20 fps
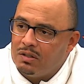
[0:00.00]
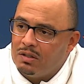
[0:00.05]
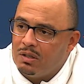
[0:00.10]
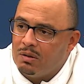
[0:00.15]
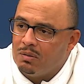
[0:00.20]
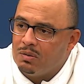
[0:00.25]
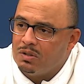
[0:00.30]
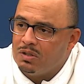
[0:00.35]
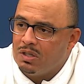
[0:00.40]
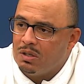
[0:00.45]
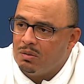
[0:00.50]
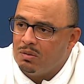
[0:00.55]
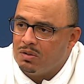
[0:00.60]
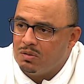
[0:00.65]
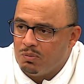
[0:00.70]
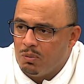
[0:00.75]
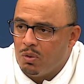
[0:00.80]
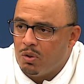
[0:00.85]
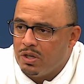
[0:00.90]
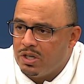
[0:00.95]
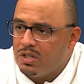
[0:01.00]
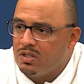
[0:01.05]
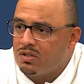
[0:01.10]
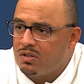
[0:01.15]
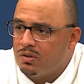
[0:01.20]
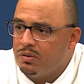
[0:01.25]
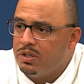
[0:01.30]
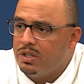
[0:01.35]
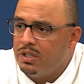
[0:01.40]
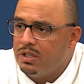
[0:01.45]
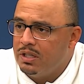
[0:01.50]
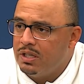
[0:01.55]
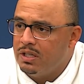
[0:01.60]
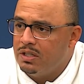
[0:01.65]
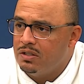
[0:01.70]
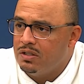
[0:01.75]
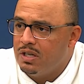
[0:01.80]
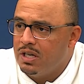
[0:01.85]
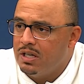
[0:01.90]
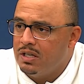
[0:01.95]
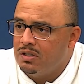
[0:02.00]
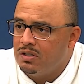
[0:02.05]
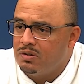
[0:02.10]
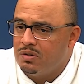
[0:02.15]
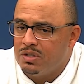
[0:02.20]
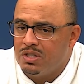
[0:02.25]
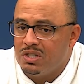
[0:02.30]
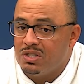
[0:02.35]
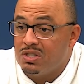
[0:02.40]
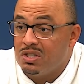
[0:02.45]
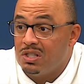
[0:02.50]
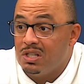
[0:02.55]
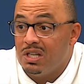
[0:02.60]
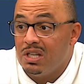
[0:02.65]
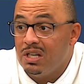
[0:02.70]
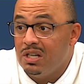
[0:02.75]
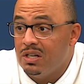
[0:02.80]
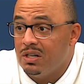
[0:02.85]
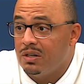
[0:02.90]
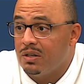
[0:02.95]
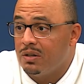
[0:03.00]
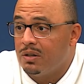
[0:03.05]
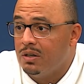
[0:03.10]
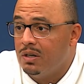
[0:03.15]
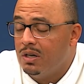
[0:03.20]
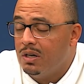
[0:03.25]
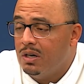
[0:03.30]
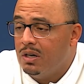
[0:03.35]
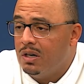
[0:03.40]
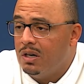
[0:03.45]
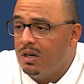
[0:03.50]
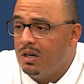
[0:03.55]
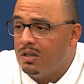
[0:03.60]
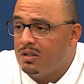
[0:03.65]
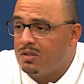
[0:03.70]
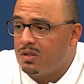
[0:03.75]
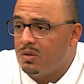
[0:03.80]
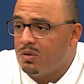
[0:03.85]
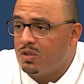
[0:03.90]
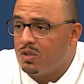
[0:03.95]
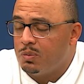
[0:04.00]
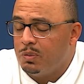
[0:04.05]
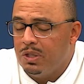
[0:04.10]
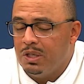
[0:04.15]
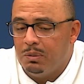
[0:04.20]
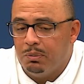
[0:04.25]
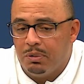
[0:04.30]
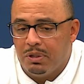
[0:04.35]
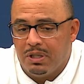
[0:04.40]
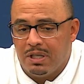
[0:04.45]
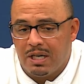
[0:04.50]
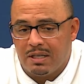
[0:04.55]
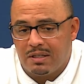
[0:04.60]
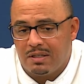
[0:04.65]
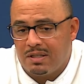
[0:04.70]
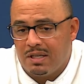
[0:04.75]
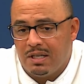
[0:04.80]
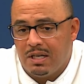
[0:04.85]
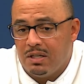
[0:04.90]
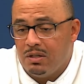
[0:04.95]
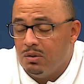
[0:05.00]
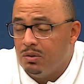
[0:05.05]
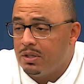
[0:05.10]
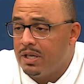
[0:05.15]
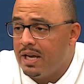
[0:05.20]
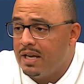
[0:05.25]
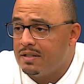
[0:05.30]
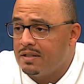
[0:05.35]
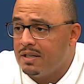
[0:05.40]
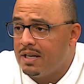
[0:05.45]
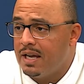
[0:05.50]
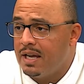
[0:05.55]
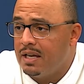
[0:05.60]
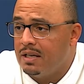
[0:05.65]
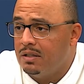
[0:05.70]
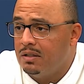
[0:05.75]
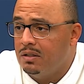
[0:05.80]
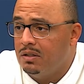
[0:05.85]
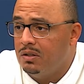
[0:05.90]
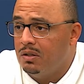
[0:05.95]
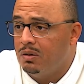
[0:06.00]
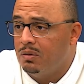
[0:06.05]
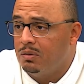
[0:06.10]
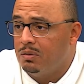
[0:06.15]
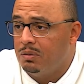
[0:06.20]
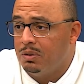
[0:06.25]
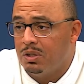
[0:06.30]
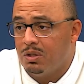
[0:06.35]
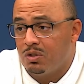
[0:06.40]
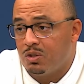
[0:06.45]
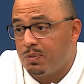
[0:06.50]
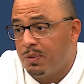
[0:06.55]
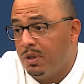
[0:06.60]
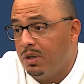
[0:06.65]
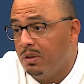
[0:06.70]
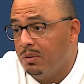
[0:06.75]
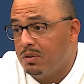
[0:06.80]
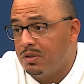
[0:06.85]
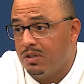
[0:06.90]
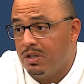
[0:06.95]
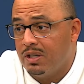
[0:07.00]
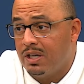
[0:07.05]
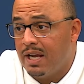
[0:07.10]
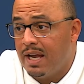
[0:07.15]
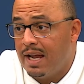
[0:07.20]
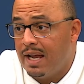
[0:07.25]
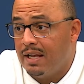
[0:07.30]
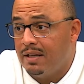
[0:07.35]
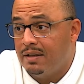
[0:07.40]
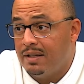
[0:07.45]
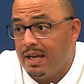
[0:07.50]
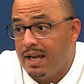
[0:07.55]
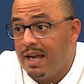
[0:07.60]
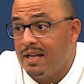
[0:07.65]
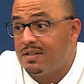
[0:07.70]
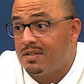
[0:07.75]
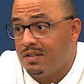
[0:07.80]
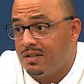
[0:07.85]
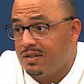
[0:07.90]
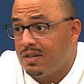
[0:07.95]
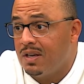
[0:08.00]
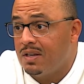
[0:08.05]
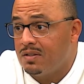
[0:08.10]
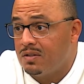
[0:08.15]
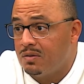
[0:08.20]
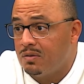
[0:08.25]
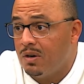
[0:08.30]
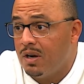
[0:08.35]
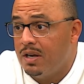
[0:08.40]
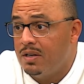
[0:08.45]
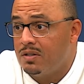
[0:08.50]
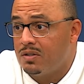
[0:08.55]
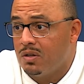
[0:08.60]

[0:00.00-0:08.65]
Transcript: There was more history and tradition here, so to speak. But not to say that Duke hasn't had. You know, when Coach Spurrier was there, they had success, right?